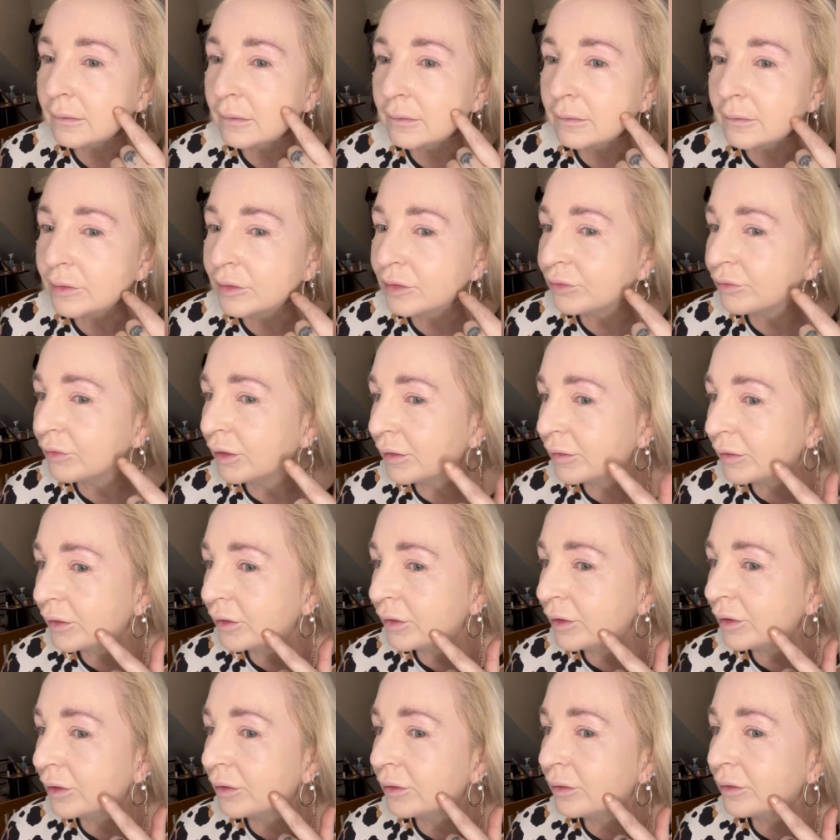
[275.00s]
Just around the
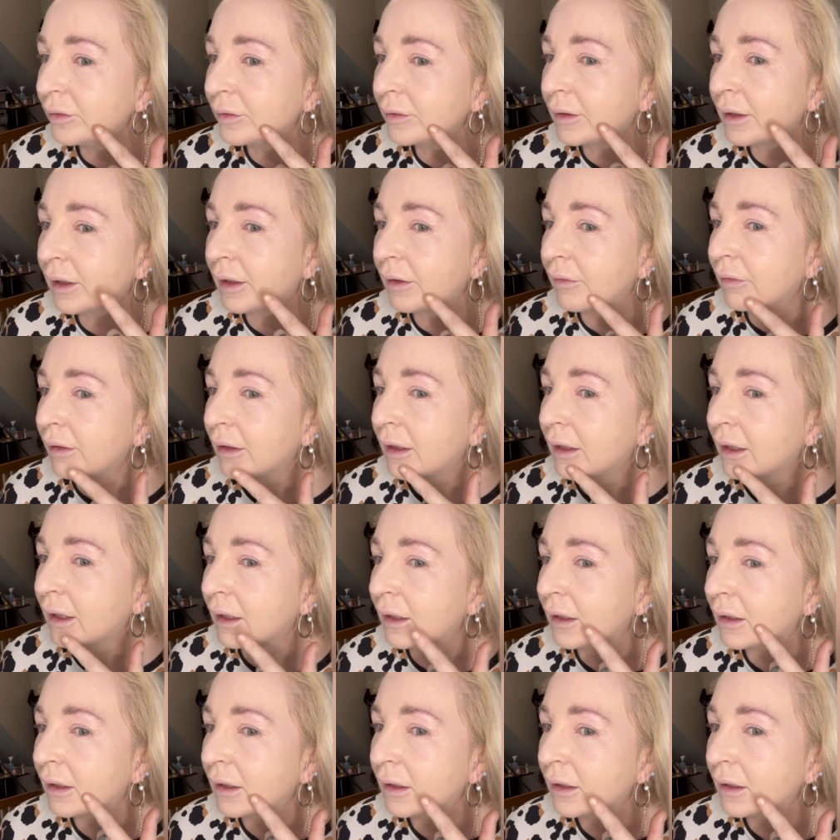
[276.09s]
nose area.